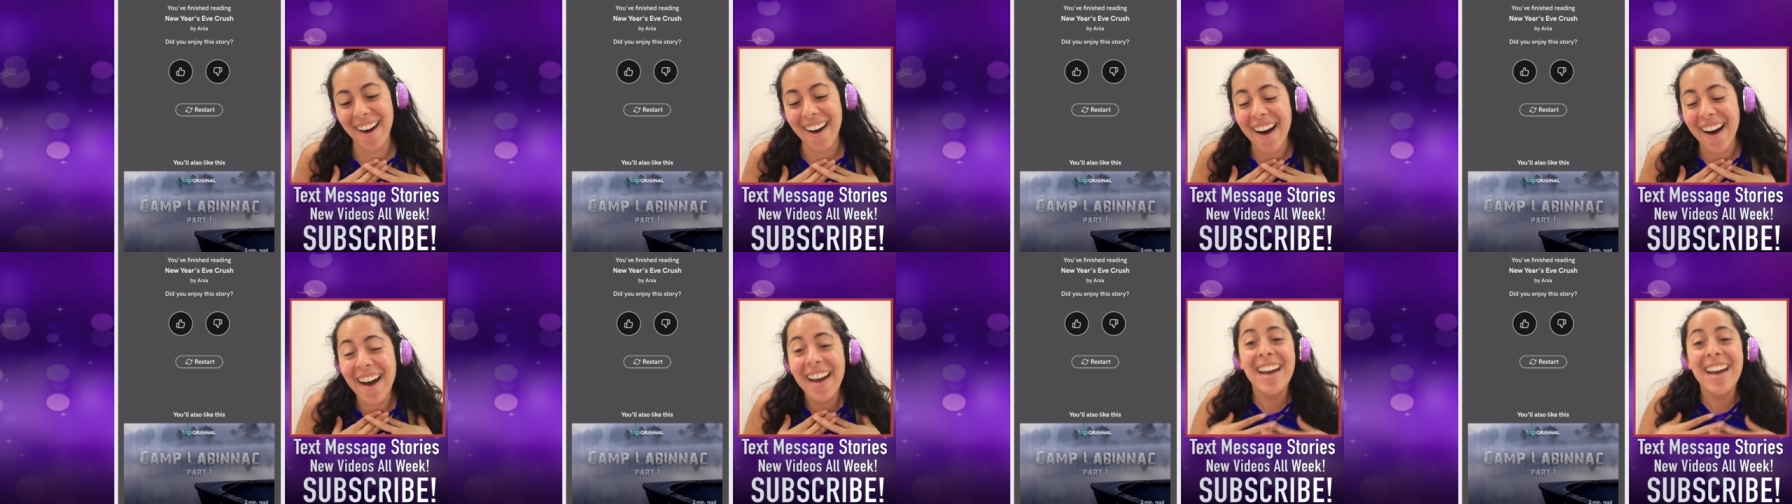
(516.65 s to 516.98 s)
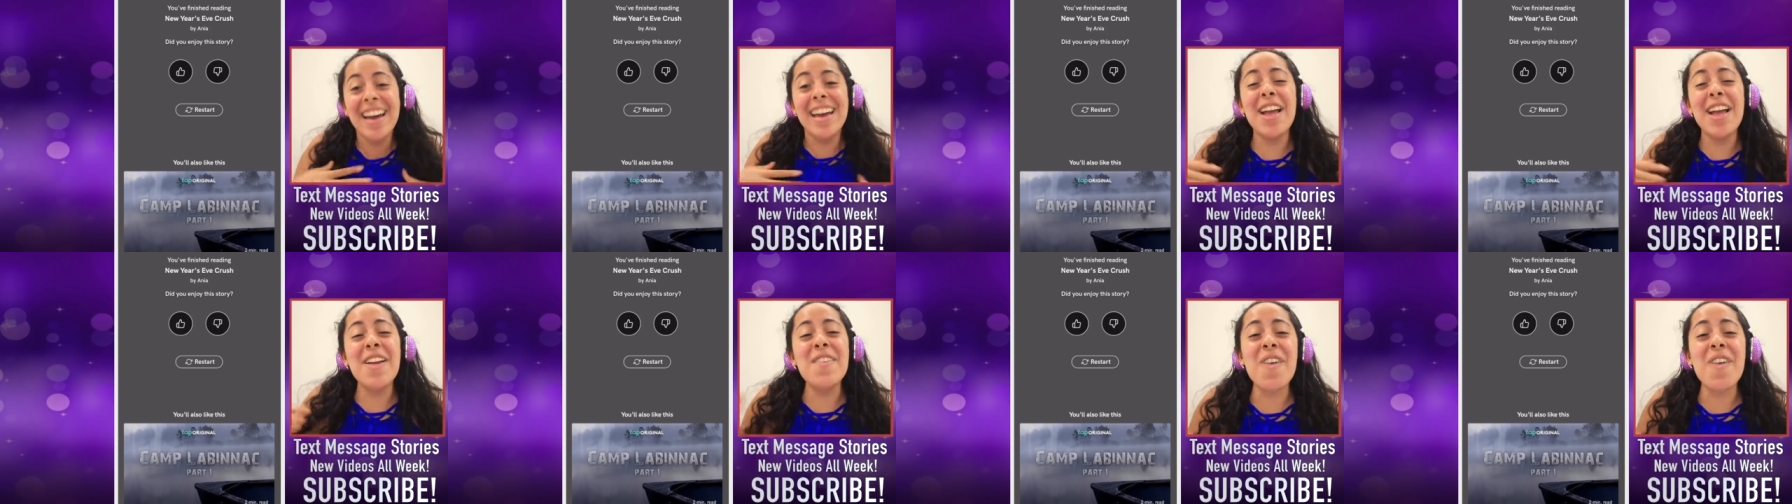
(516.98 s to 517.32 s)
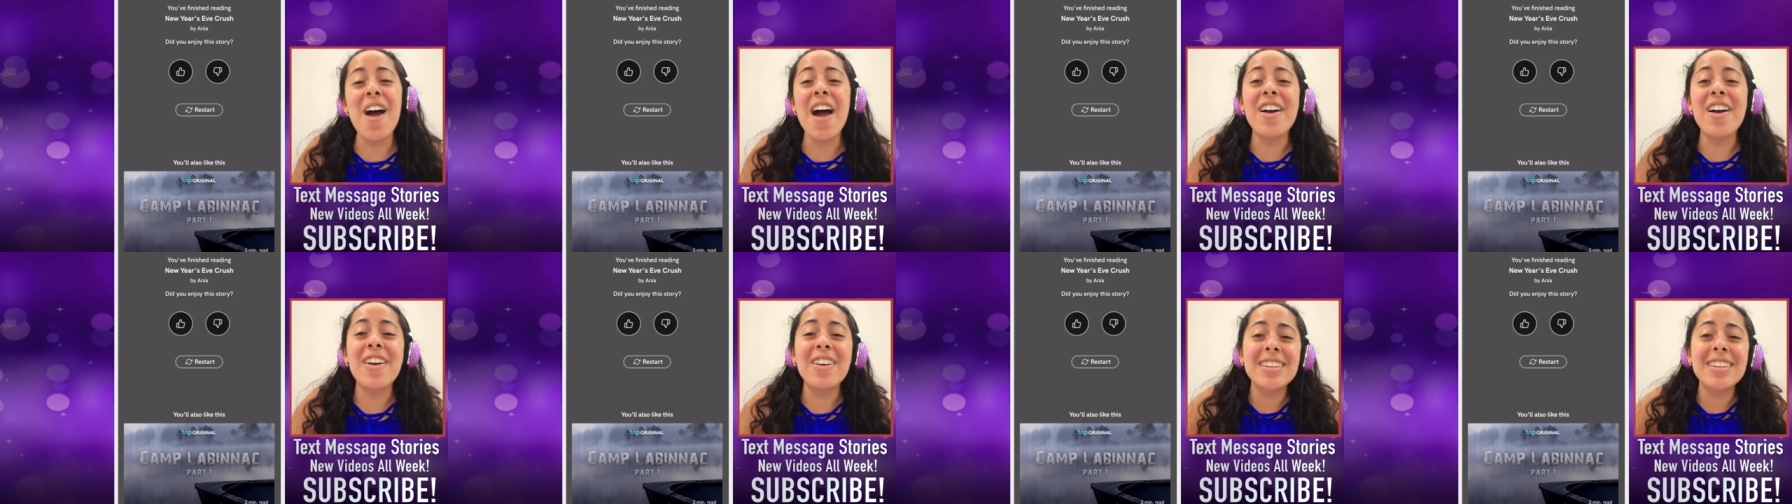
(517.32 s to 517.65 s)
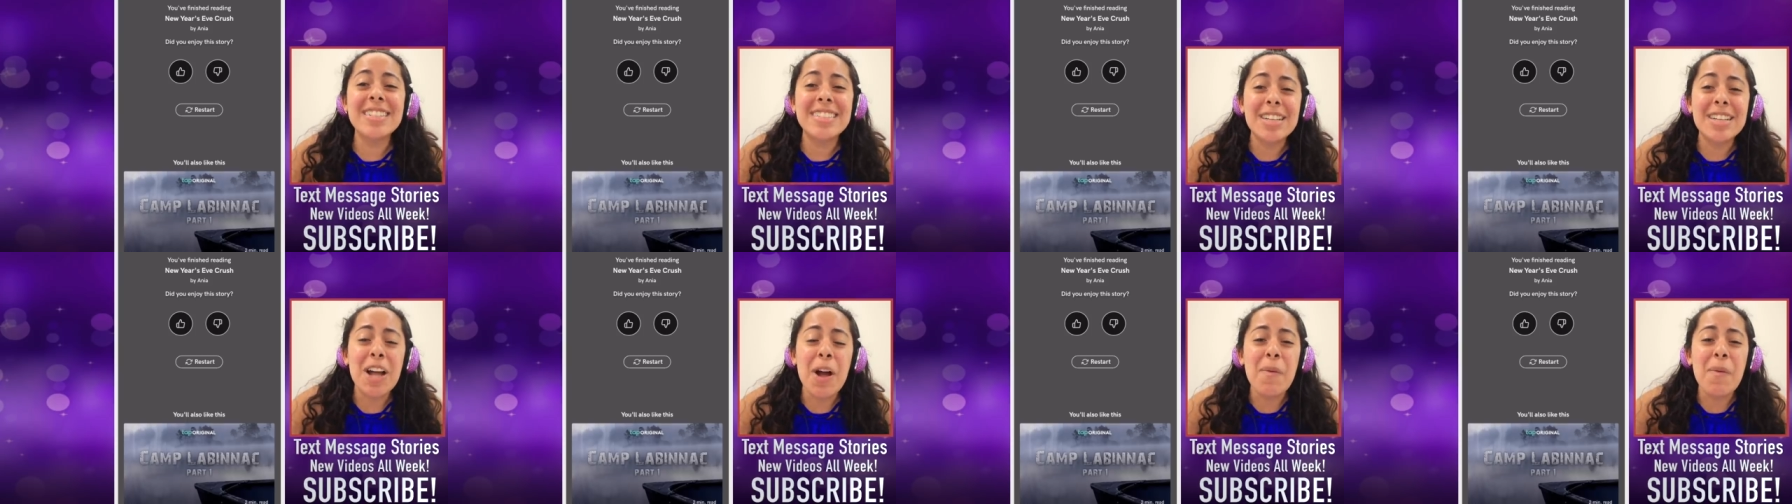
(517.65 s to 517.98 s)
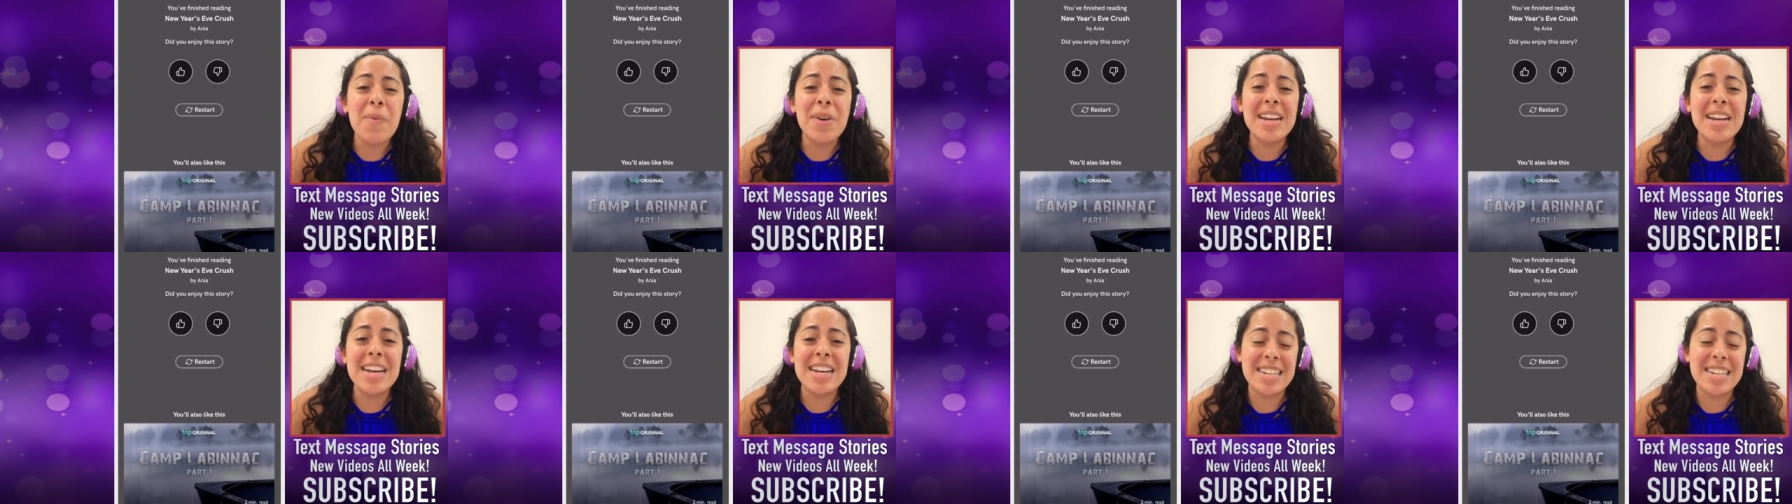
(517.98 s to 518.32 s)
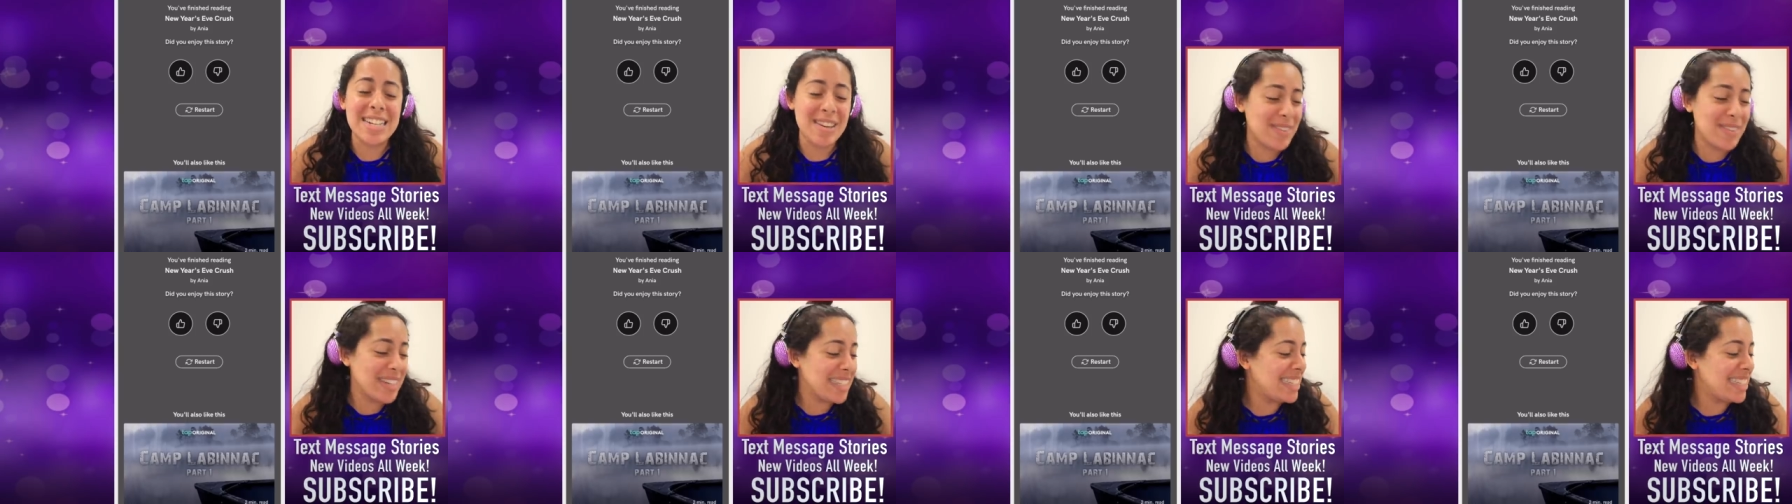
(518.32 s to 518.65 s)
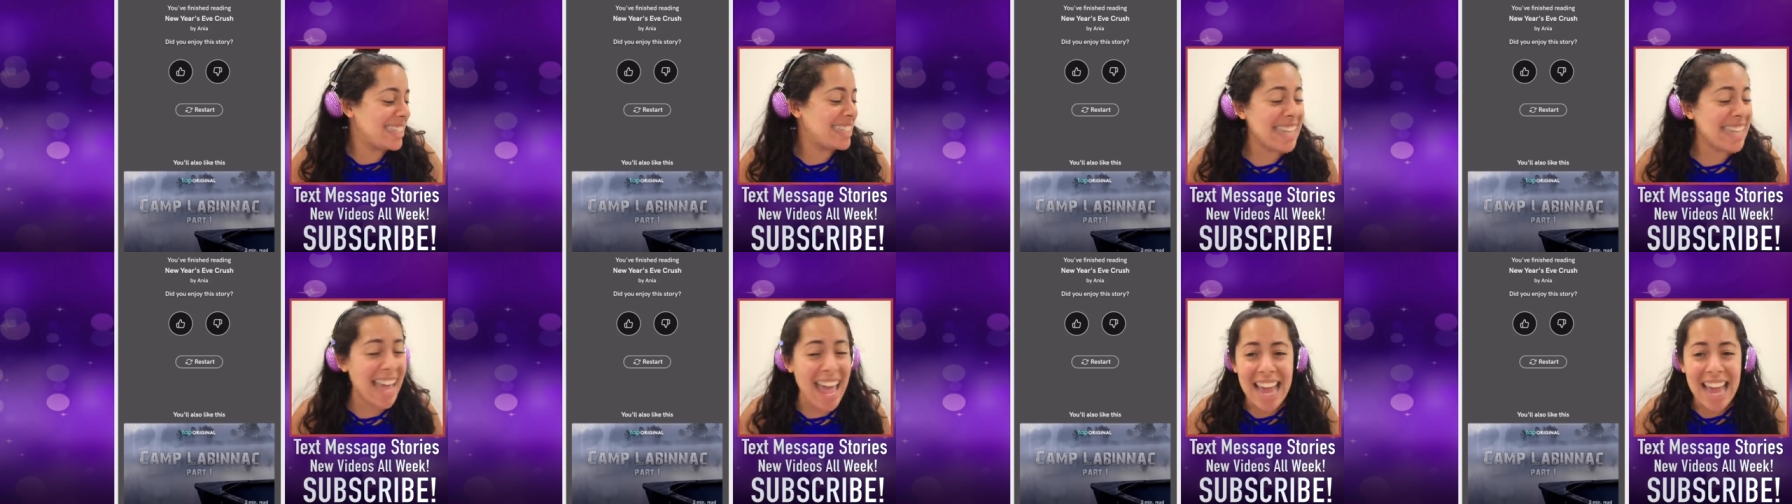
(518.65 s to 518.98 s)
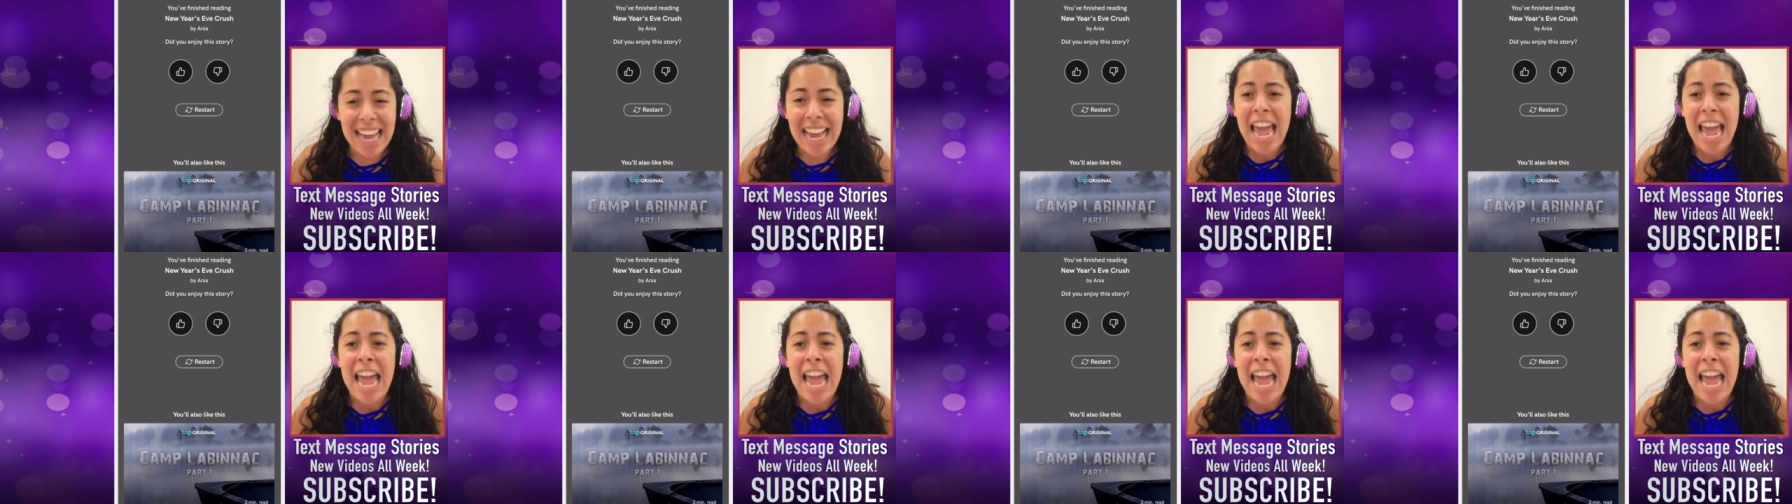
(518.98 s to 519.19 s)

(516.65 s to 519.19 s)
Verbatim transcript: Oh, he brought her a suit when he was sick.